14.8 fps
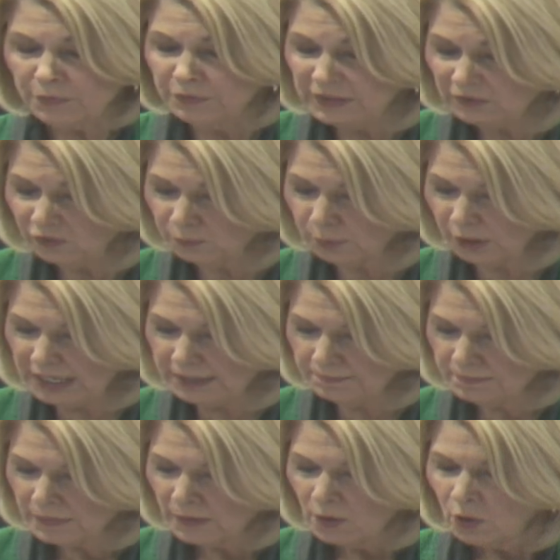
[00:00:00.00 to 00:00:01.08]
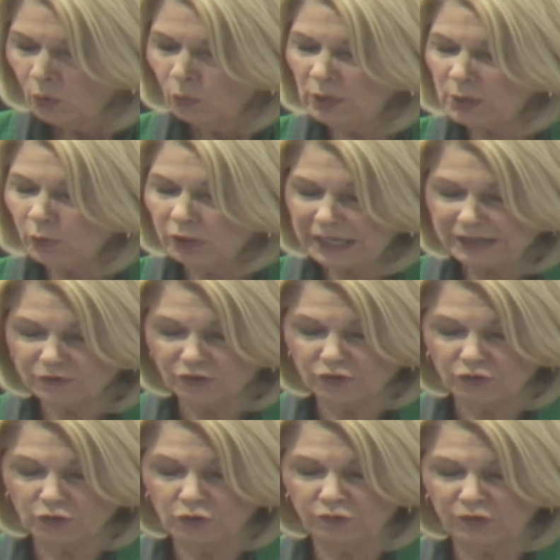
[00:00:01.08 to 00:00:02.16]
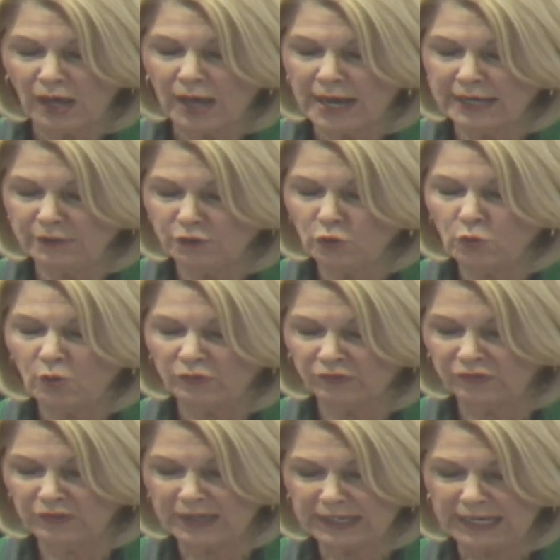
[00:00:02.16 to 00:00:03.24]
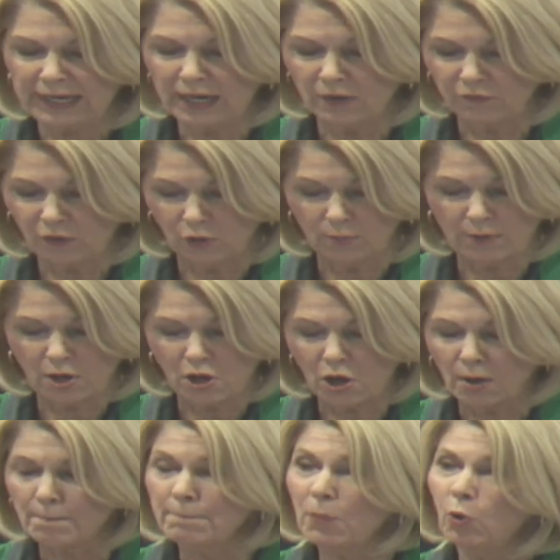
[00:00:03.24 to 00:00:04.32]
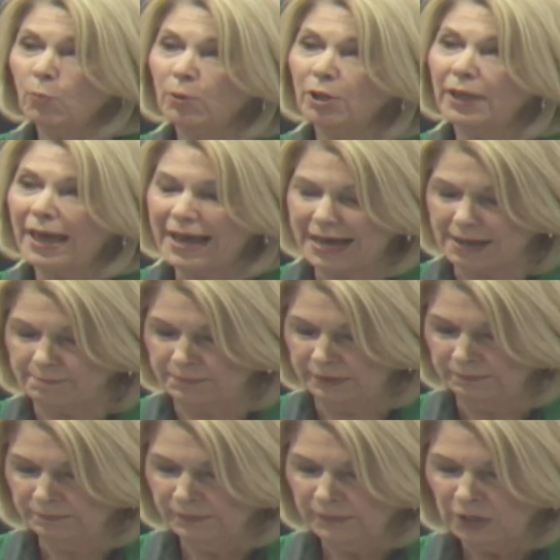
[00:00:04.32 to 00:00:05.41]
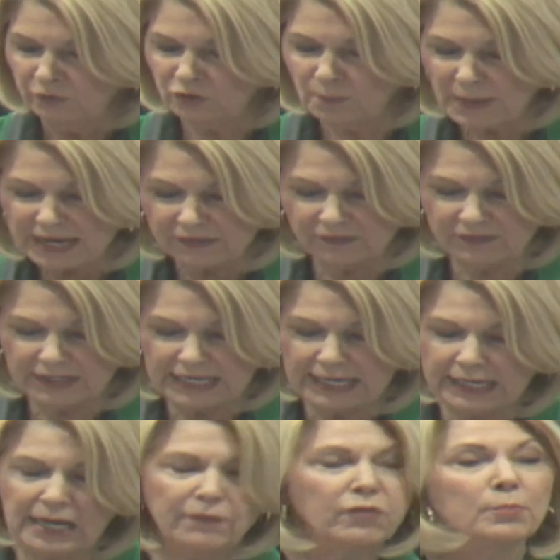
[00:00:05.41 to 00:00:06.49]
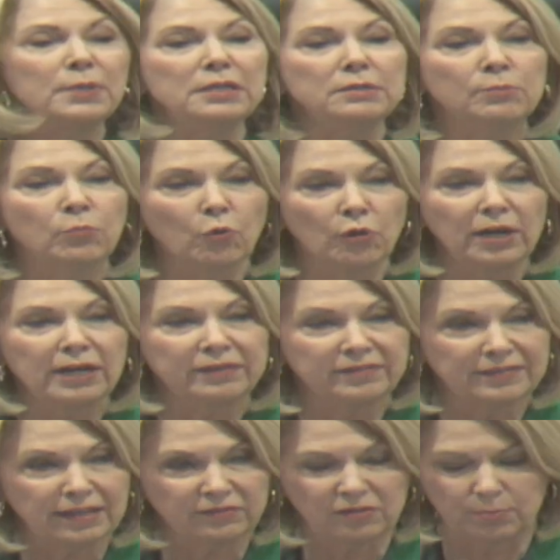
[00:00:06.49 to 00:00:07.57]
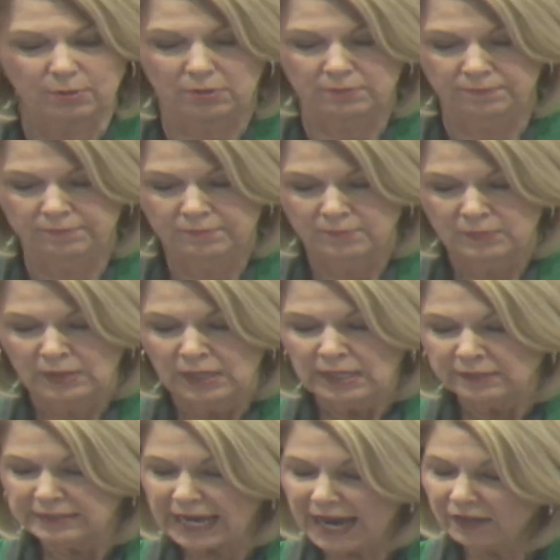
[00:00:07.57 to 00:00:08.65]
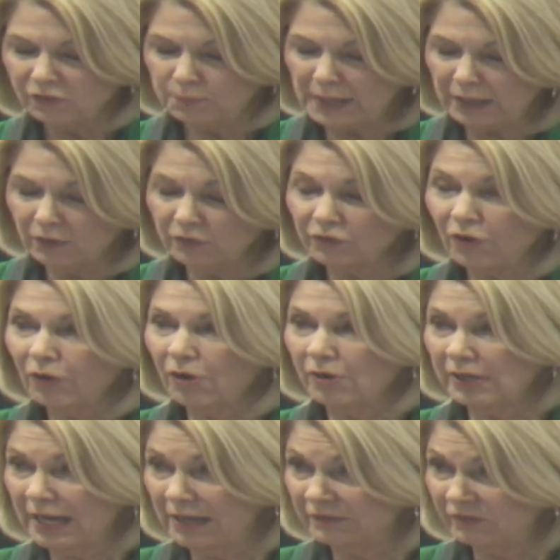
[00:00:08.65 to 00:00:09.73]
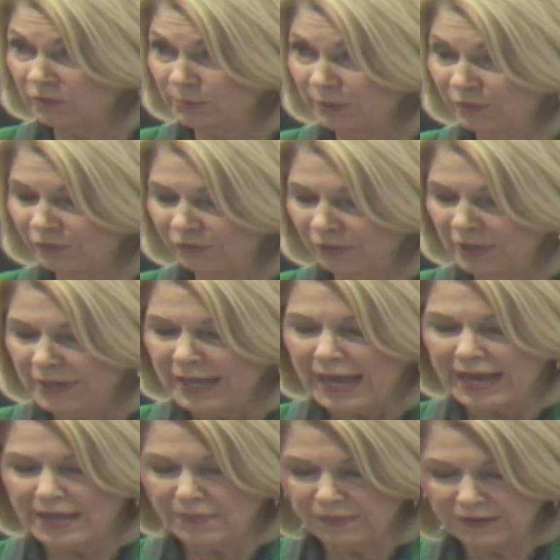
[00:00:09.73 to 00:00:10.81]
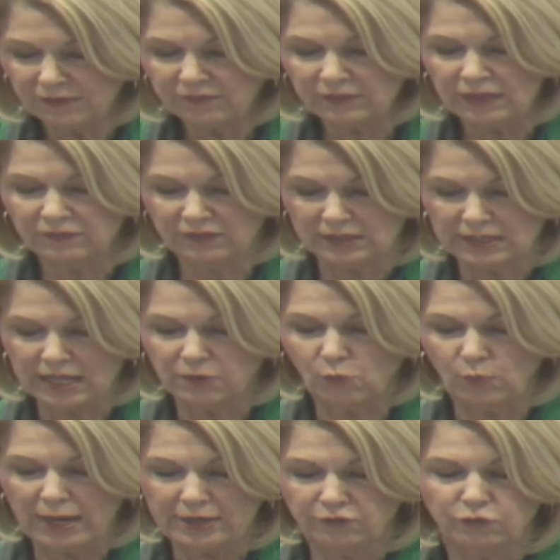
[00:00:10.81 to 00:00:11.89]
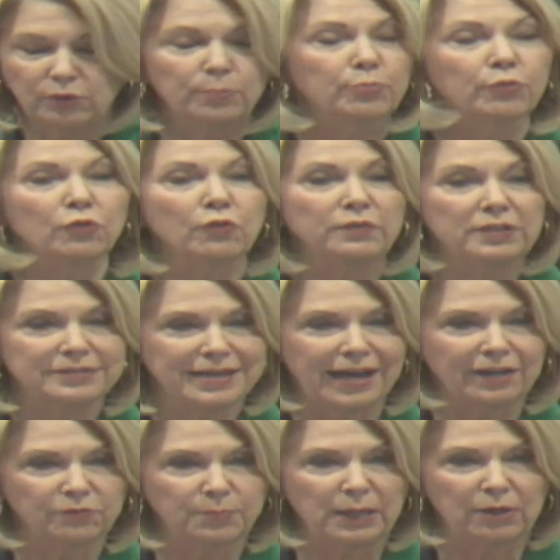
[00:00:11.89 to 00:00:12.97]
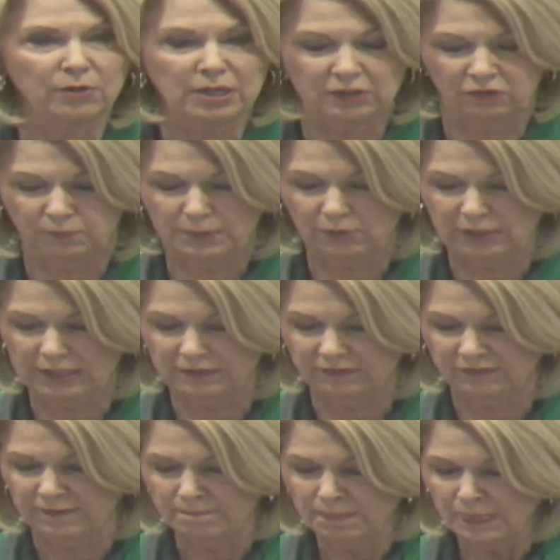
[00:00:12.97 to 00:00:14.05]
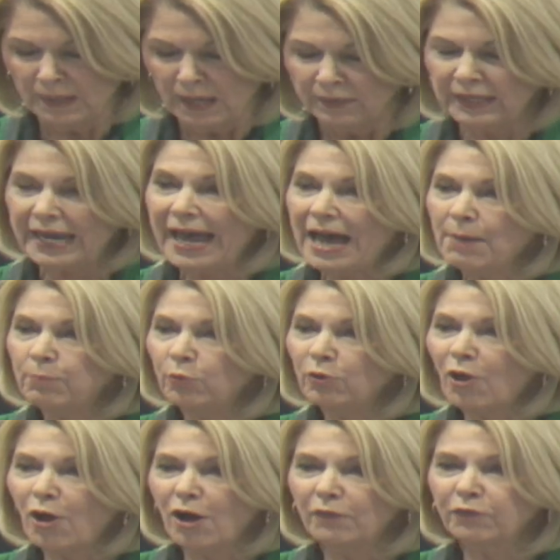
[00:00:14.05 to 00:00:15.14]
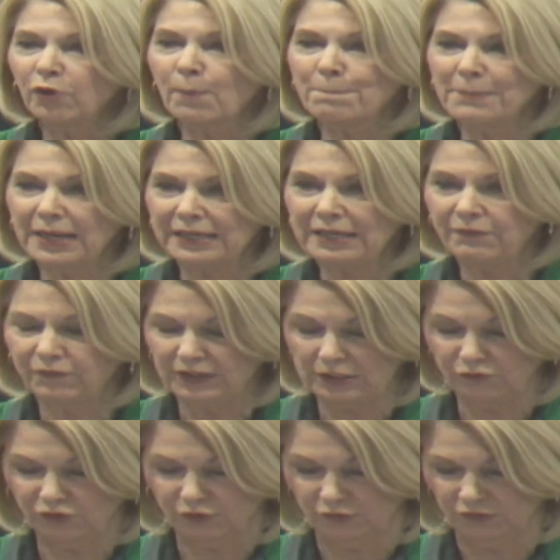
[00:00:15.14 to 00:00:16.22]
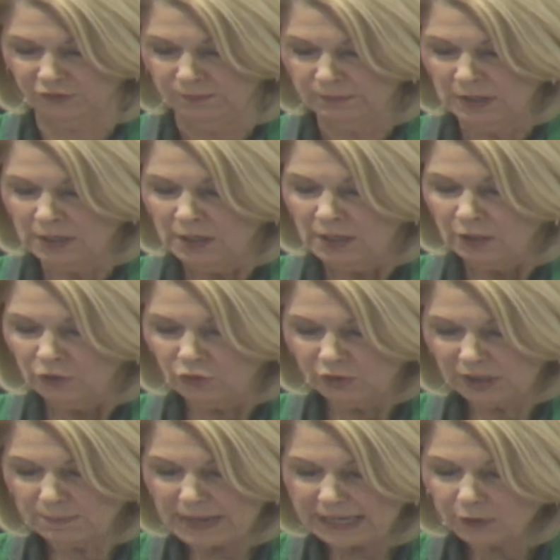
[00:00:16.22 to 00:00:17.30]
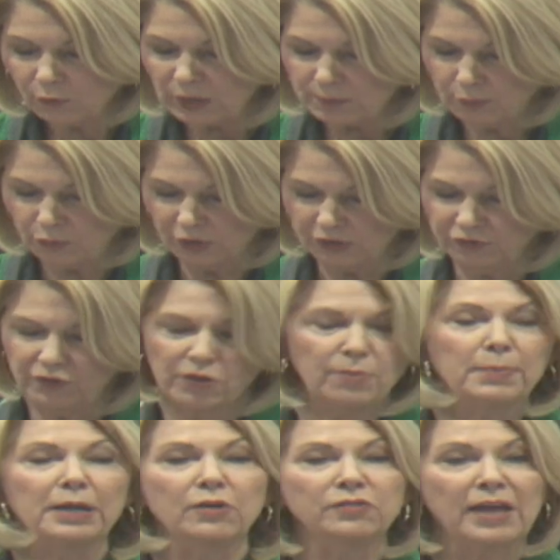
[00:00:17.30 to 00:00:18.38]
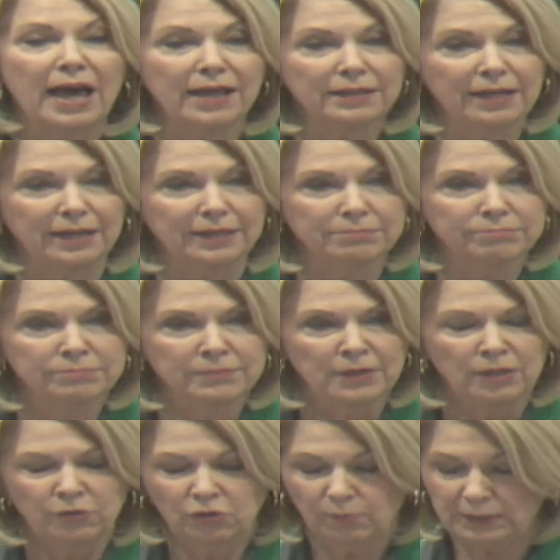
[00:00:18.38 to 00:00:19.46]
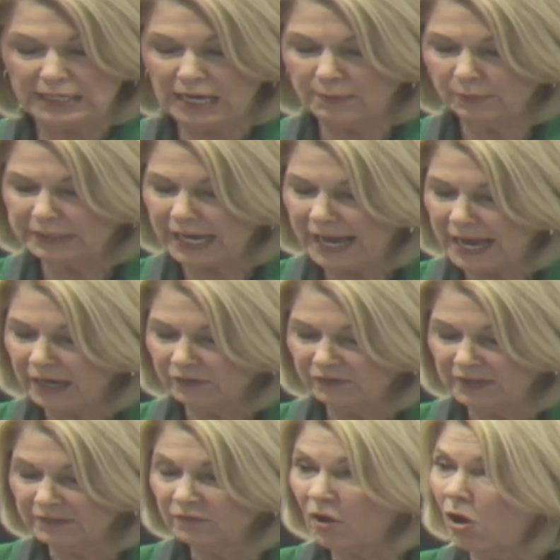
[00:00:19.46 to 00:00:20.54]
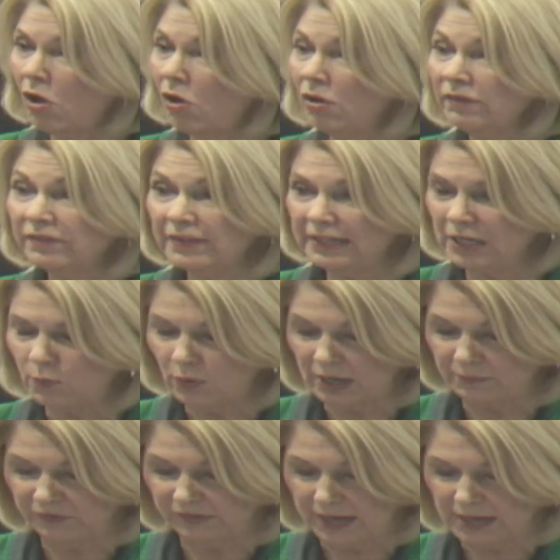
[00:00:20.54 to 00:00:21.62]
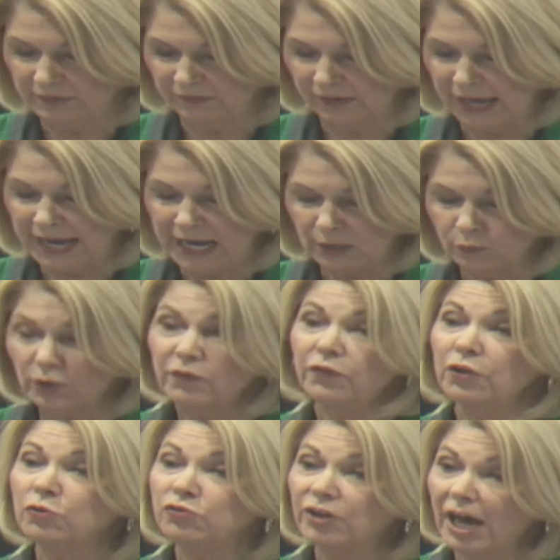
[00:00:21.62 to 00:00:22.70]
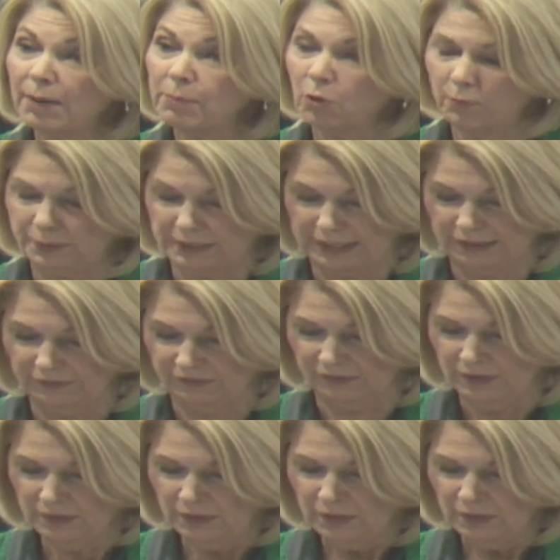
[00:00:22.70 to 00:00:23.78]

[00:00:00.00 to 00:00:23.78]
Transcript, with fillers: This spring, we will introduce a new City of Omaha mobile app to make city government more accessible. Taxpayers are our customers, and this is another way to improve the taxpayer experience. The app will offer many features. You can make a report to the mayor's hotline. You'll be able to access all city websites and review job openings.